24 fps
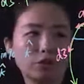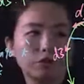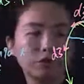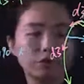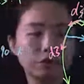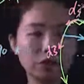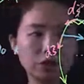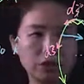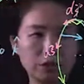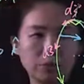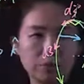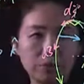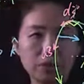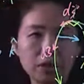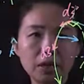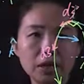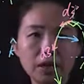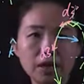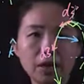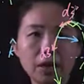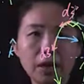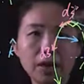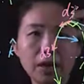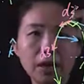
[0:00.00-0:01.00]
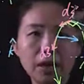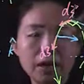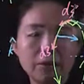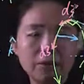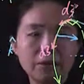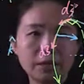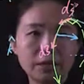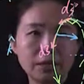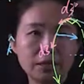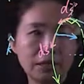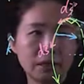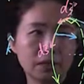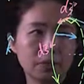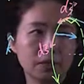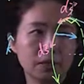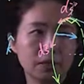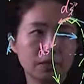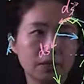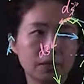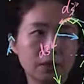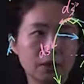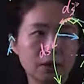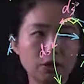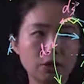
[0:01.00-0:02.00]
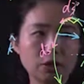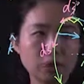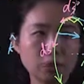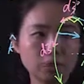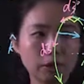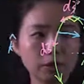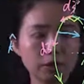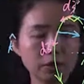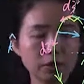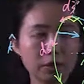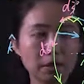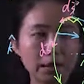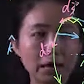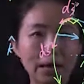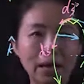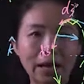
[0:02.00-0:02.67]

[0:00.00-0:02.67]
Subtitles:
of dB every segment contribute,